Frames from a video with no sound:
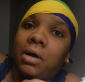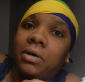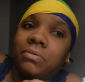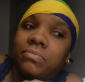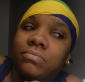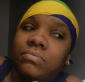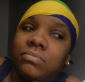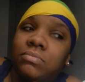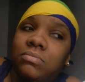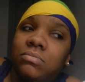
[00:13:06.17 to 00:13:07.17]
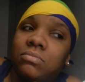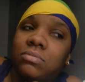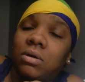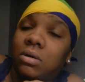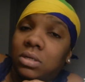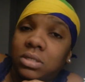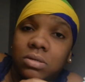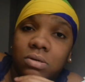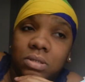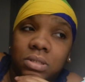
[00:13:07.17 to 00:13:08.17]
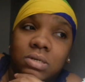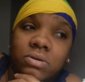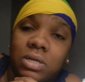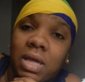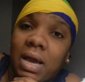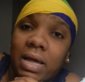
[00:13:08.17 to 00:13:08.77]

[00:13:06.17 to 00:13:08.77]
Um, uh-uh, this girl is turning.